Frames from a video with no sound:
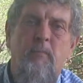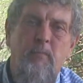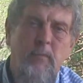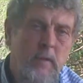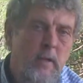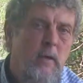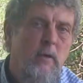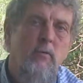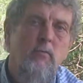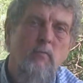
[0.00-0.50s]

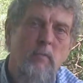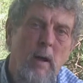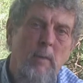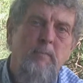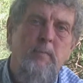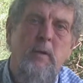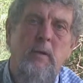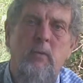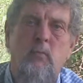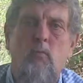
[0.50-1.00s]

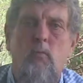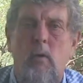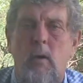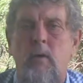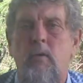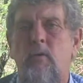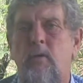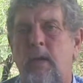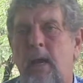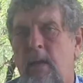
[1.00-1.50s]
disrupted
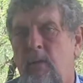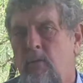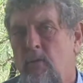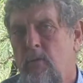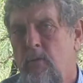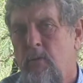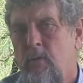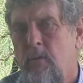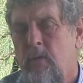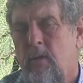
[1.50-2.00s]
work
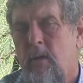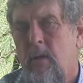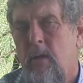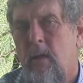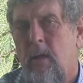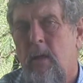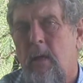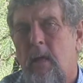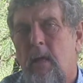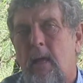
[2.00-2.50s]
schedules.
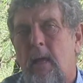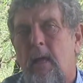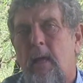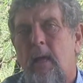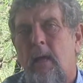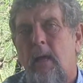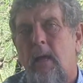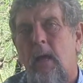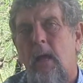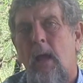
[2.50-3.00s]

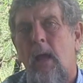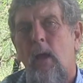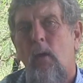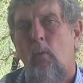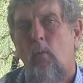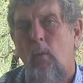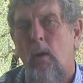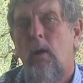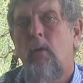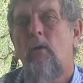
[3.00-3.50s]

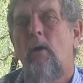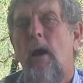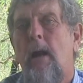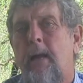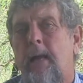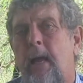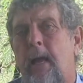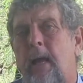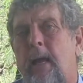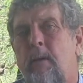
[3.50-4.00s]
We're
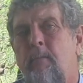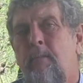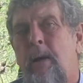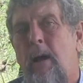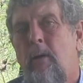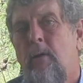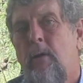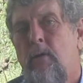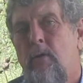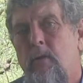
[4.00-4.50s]
talking
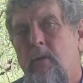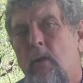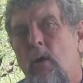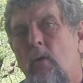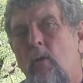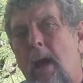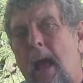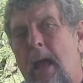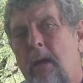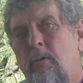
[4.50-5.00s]
about a
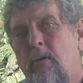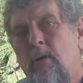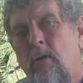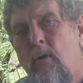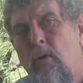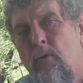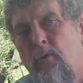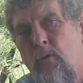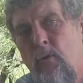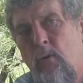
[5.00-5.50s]
slow
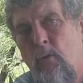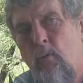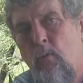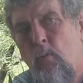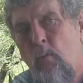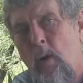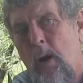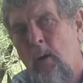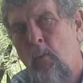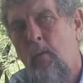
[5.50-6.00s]
agriculture
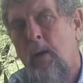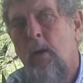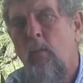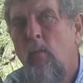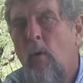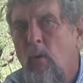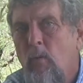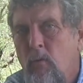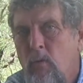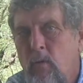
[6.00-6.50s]
where we
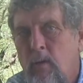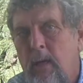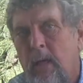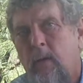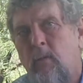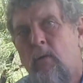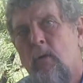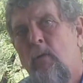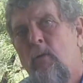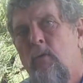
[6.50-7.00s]
won't
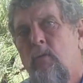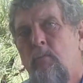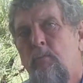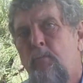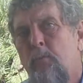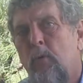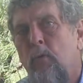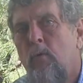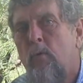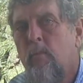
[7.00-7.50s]
see those
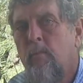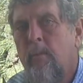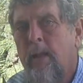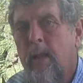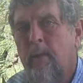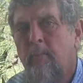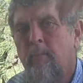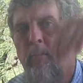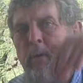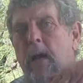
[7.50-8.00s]
boom
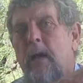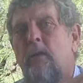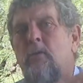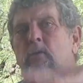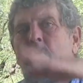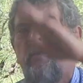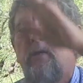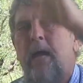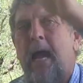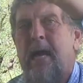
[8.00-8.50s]
and
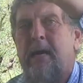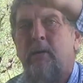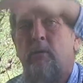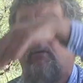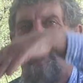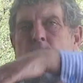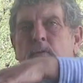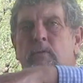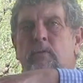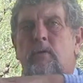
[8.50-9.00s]
bust
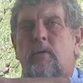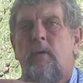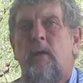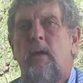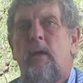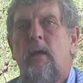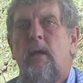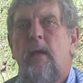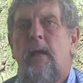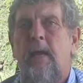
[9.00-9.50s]
cycles
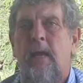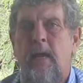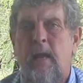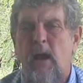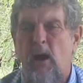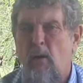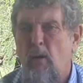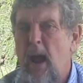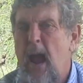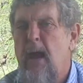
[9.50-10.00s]

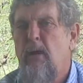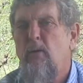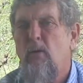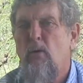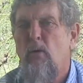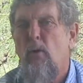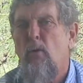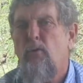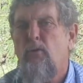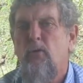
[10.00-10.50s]
in our
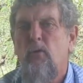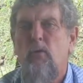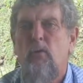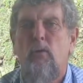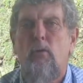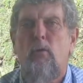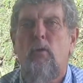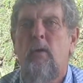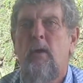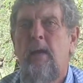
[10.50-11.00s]

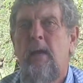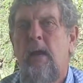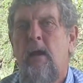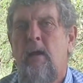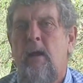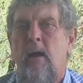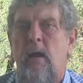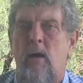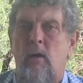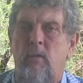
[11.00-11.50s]
agriculture or in
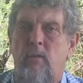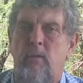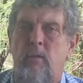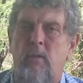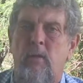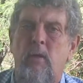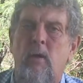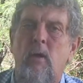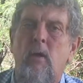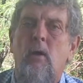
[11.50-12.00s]
our
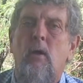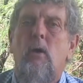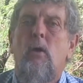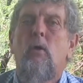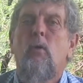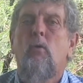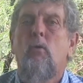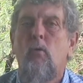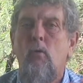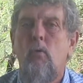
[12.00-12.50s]
health.
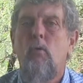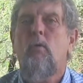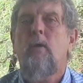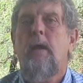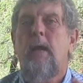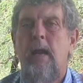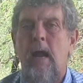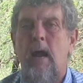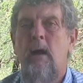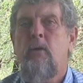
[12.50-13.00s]
Who
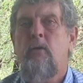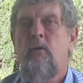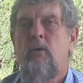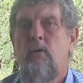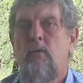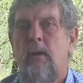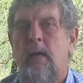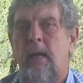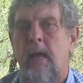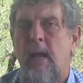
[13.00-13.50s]
can
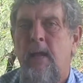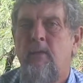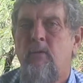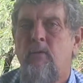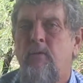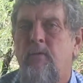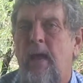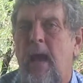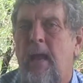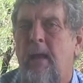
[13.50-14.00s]
argue
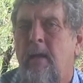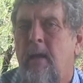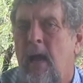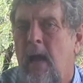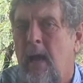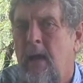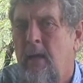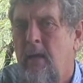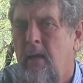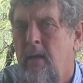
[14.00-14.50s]
against that
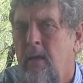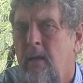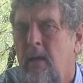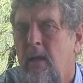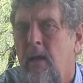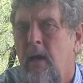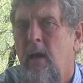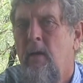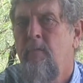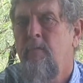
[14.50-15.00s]
kind
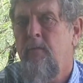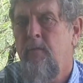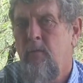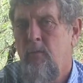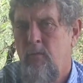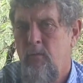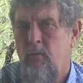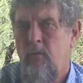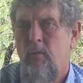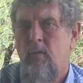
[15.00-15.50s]
of
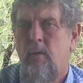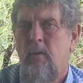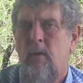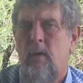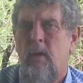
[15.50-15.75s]
future?